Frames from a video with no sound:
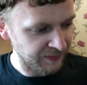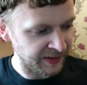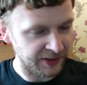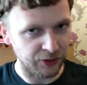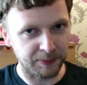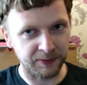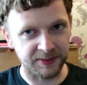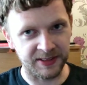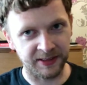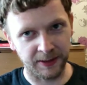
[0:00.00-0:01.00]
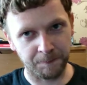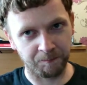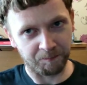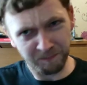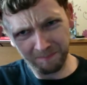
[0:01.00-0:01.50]
Yeah, your opponent
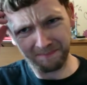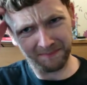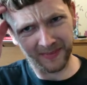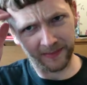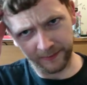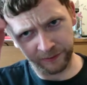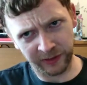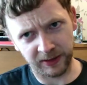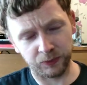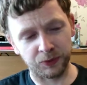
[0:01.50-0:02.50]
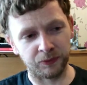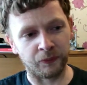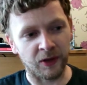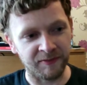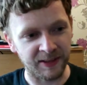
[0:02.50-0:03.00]
really wouldn't
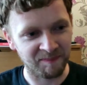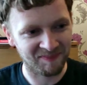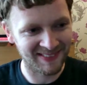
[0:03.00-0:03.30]
want that.